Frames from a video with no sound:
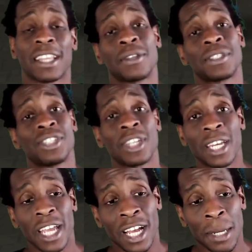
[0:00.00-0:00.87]
Those agility
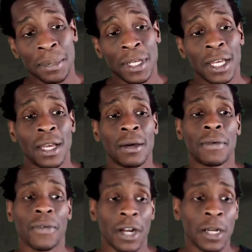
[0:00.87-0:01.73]
ups
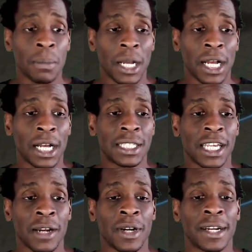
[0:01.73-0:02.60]
from
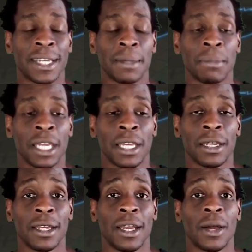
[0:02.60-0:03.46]
Tara are gonna make
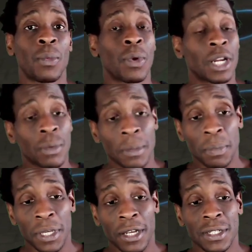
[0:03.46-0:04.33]
Wonder Woman
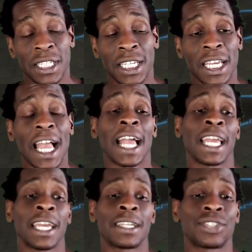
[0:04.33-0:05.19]
POT
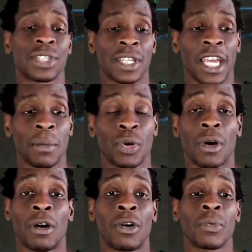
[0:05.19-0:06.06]
and Shazam, who are
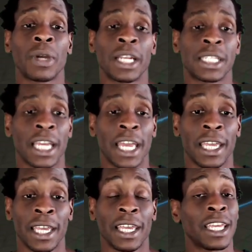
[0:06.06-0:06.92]
already
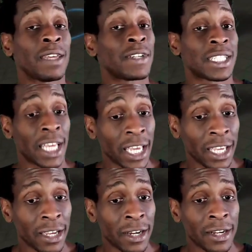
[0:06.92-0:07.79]
tanky, even
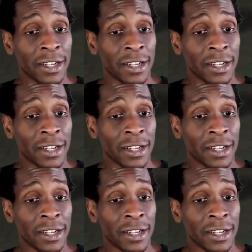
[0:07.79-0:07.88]
tankier.